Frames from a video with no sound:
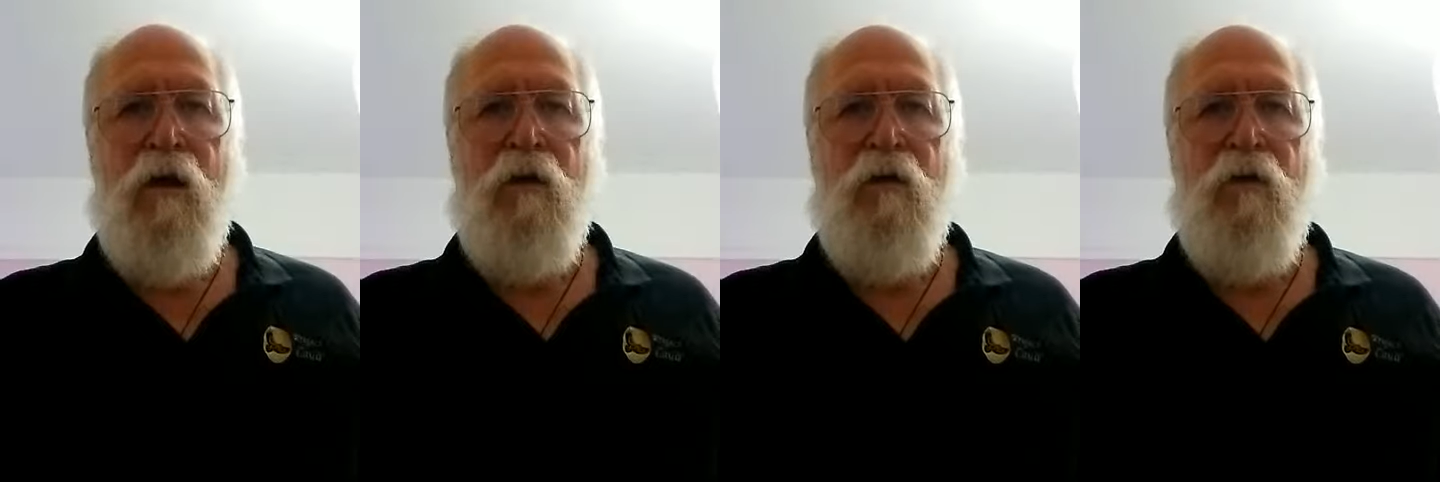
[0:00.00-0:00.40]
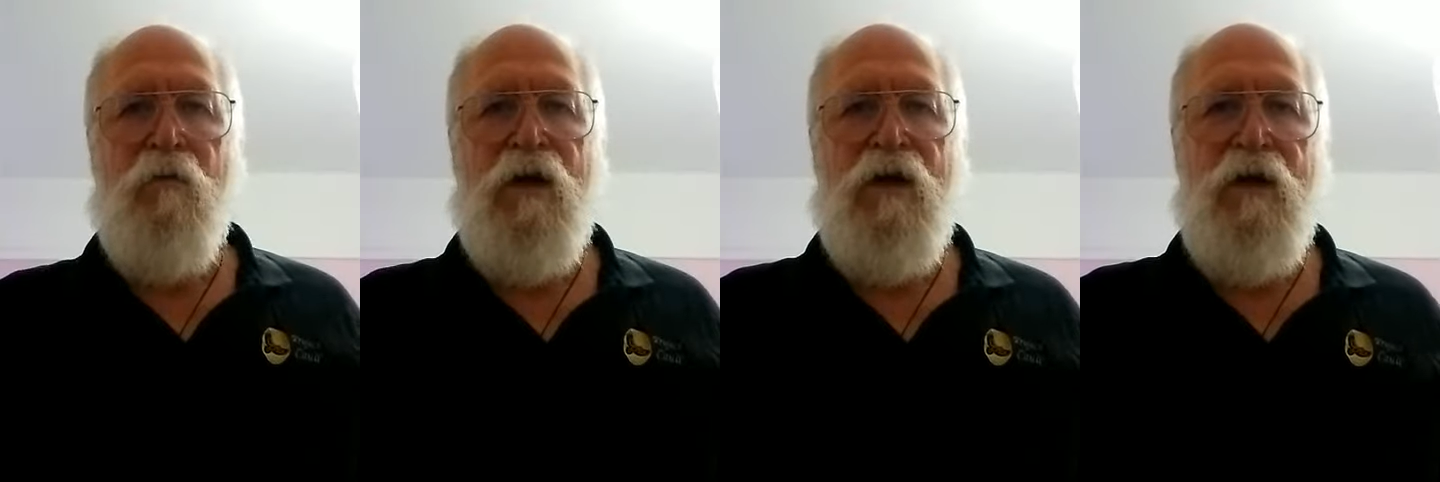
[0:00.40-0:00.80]
Hello,
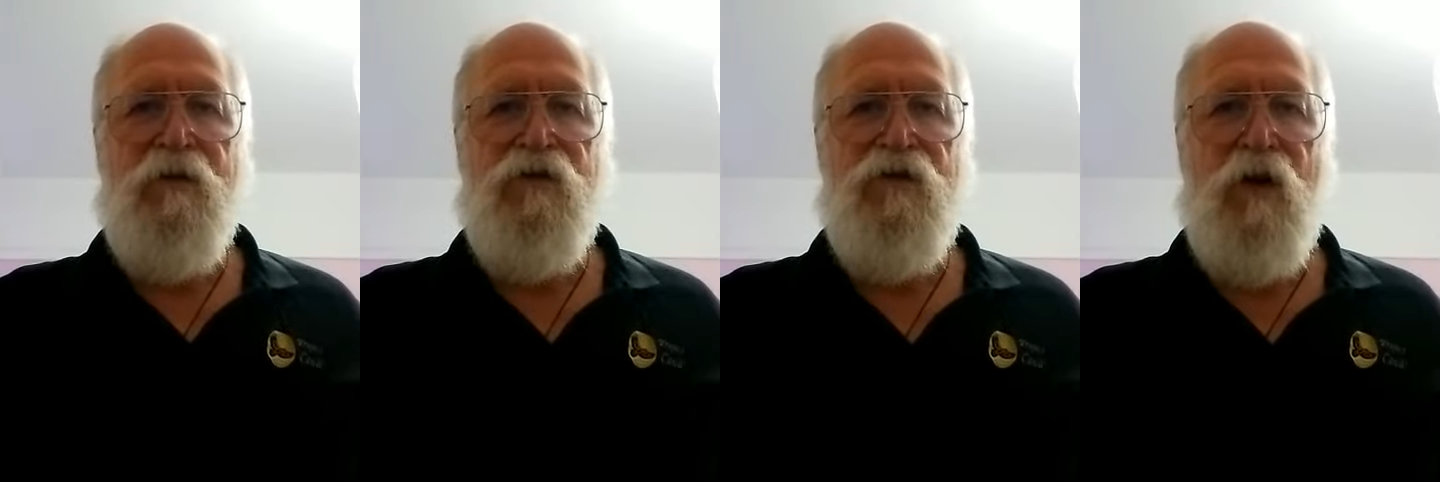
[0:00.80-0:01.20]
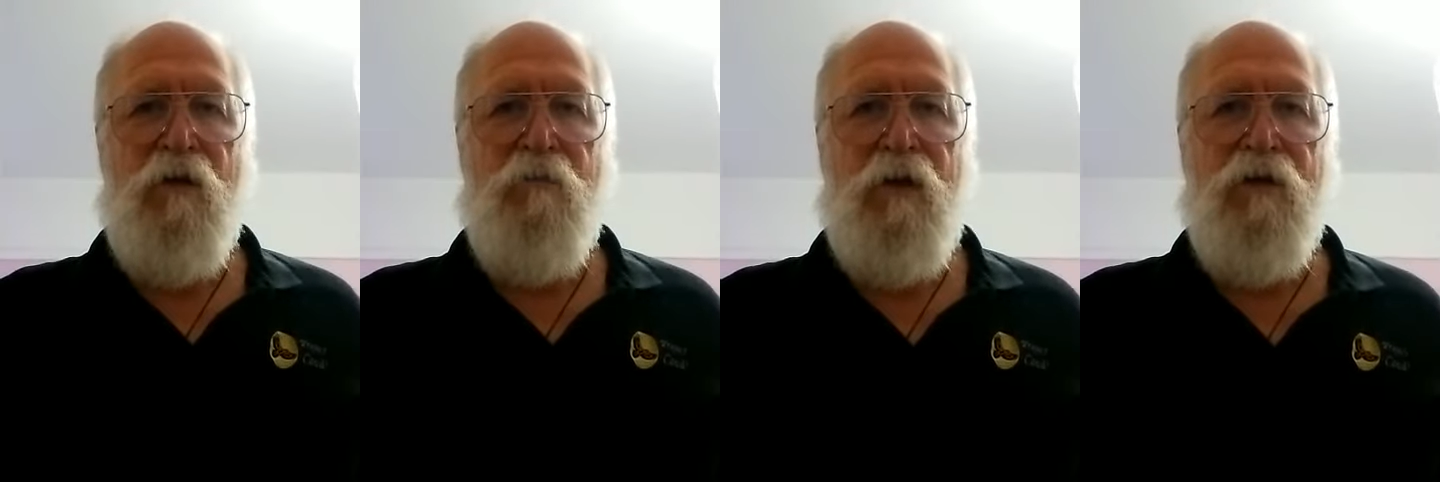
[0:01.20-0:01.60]
my name is
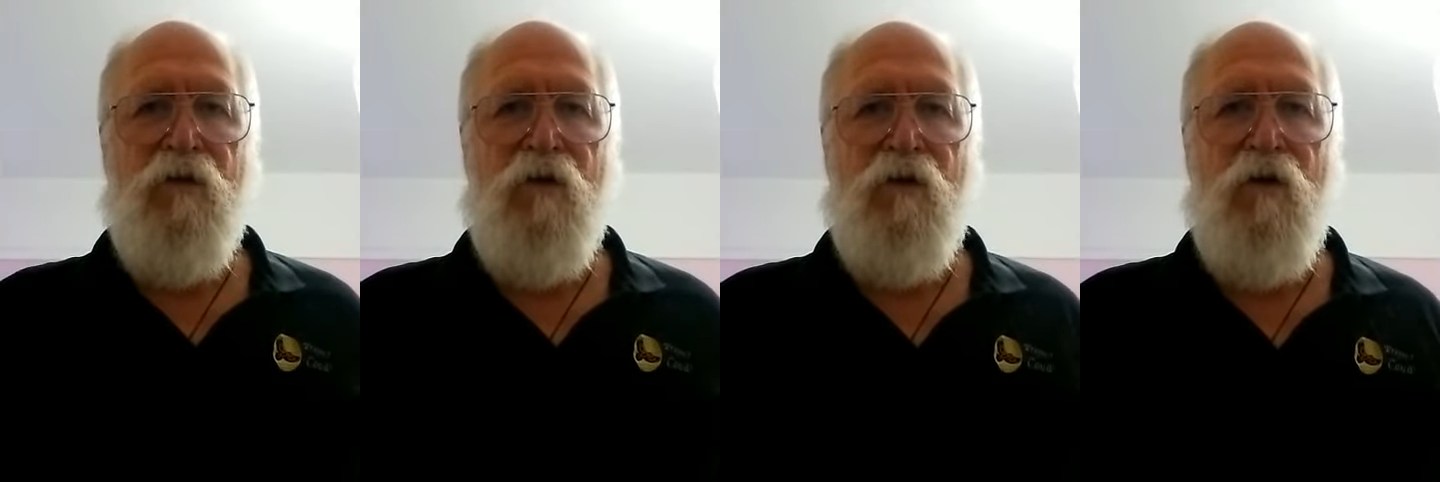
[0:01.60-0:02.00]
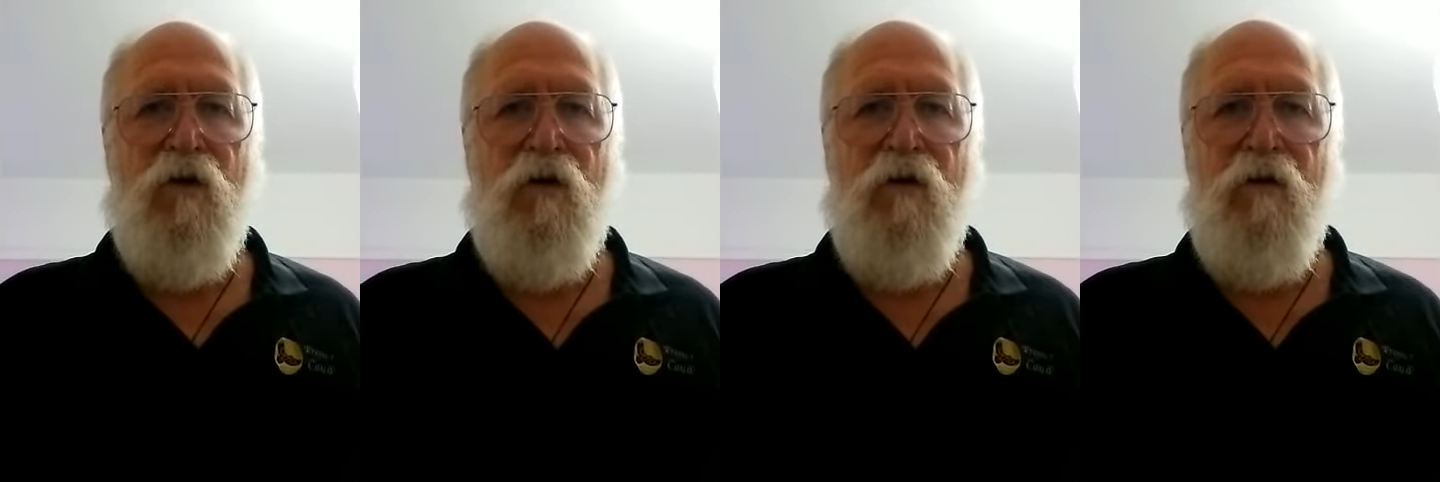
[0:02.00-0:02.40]
John Mandel
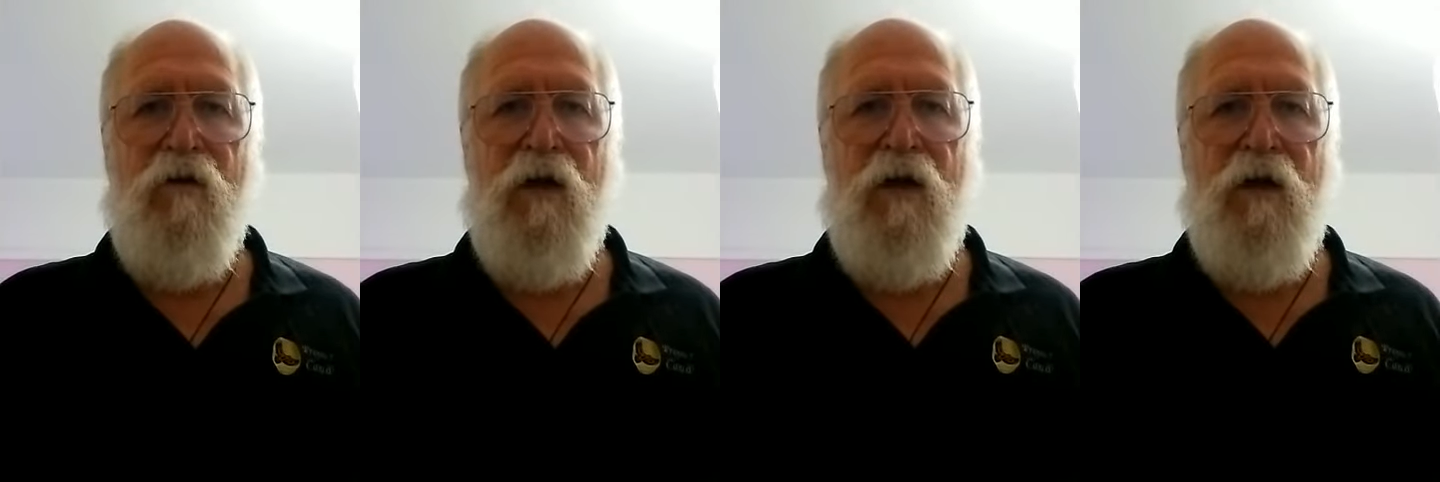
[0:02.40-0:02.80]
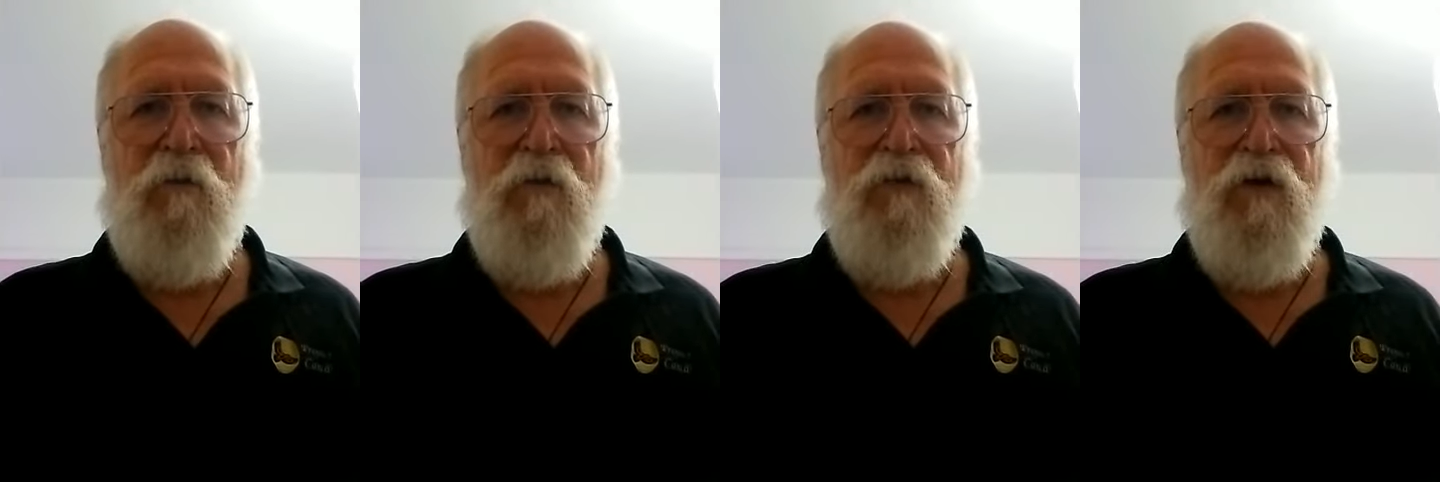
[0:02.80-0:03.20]
Call, and
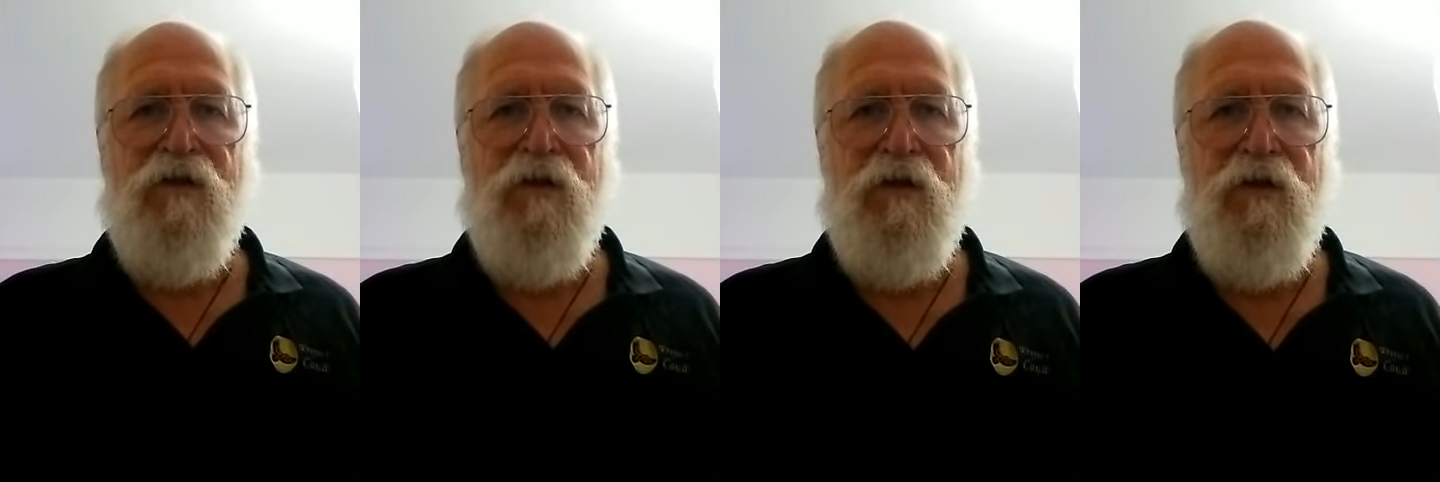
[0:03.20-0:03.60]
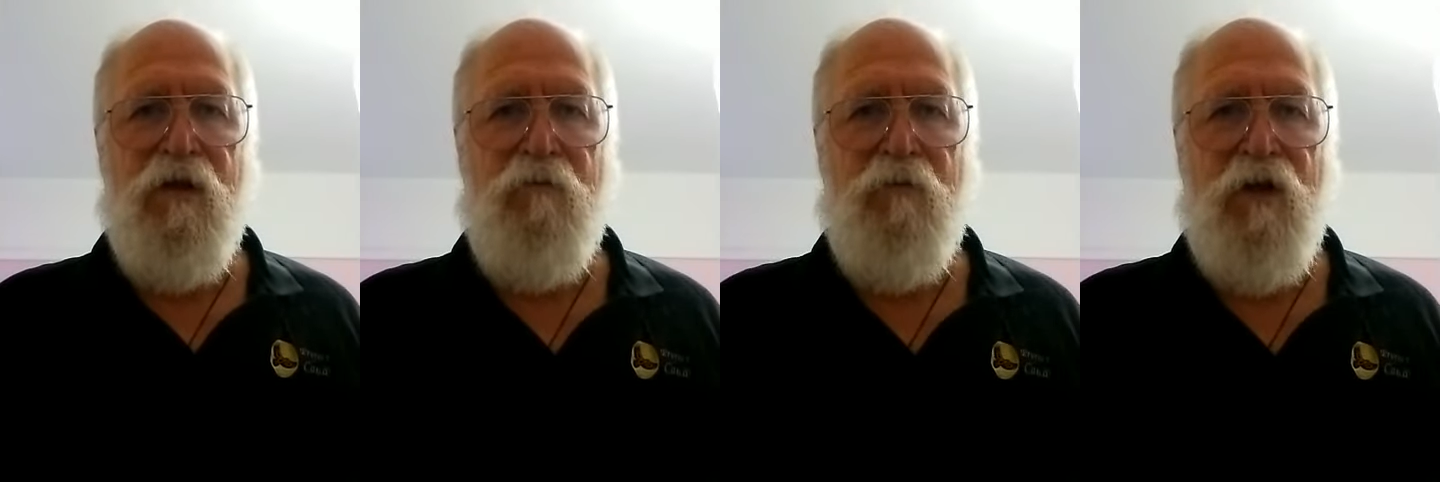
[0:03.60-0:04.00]
I'm the president
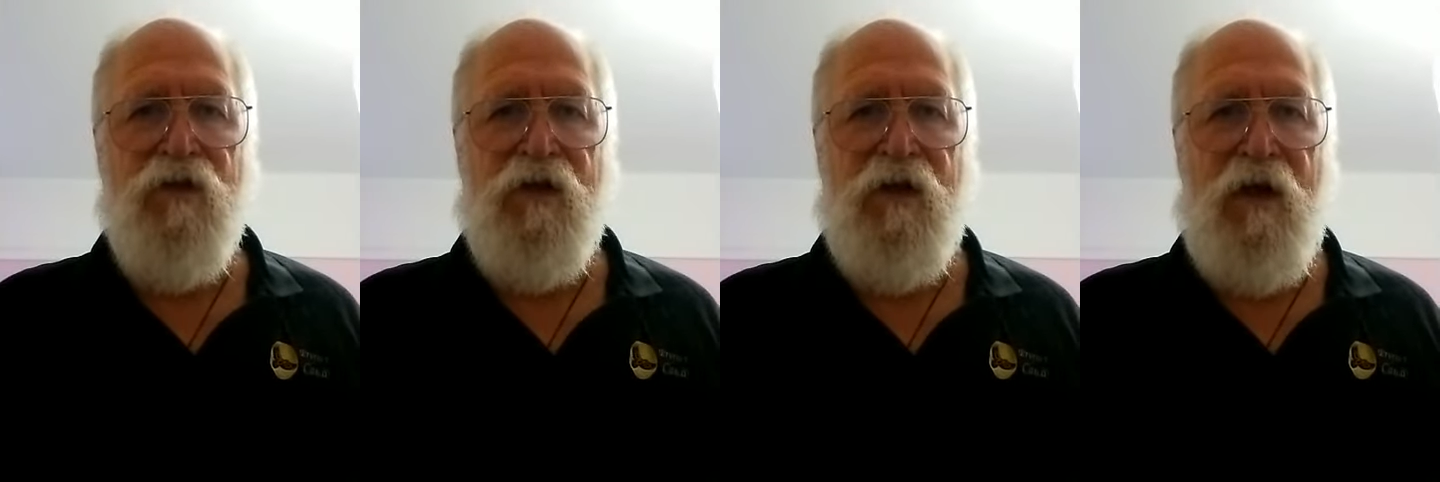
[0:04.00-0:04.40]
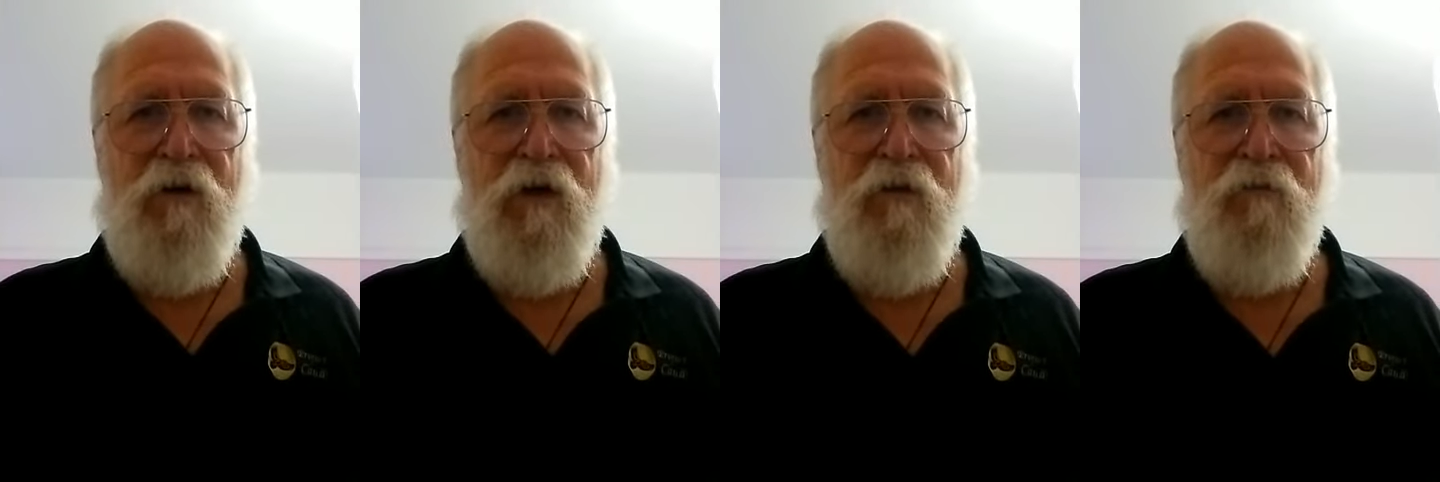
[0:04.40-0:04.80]
of Project
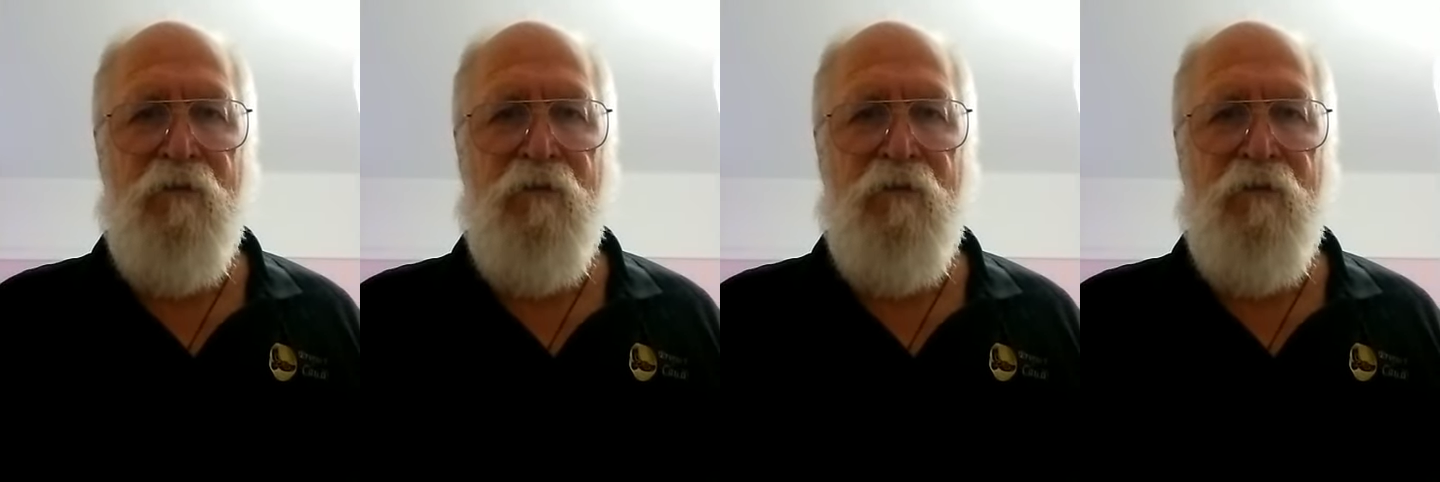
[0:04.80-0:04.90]
Gala.